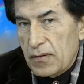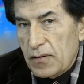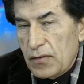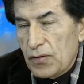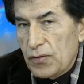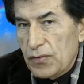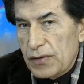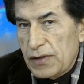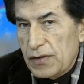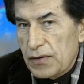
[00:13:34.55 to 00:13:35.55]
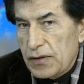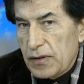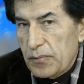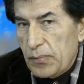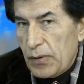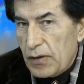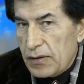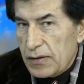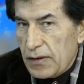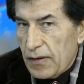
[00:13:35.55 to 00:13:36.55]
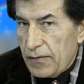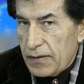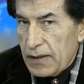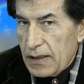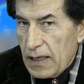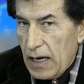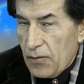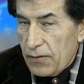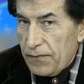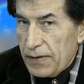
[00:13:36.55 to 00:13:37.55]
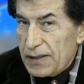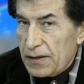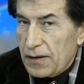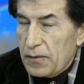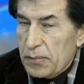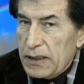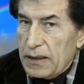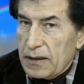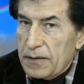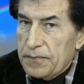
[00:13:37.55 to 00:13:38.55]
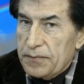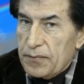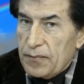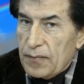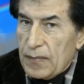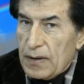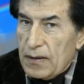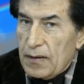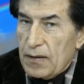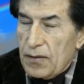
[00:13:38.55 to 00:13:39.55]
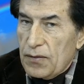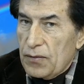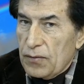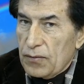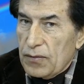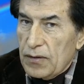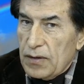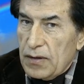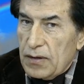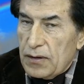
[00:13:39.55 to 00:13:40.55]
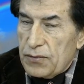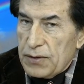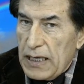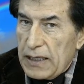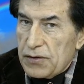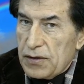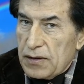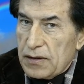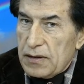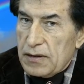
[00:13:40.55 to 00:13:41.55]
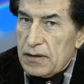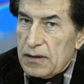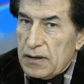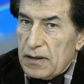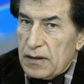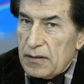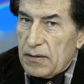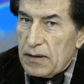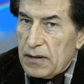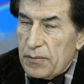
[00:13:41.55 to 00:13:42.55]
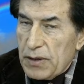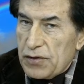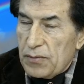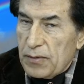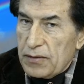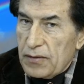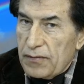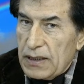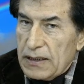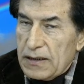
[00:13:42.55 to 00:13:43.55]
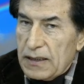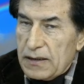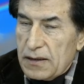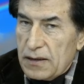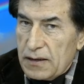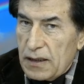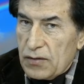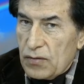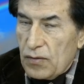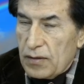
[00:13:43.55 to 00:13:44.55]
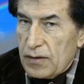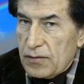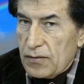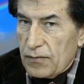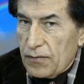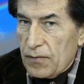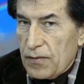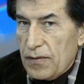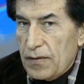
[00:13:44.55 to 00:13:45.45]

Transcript: through certain parts of our physical being, through reactions, the measurement of the intensities, and so on and so forth.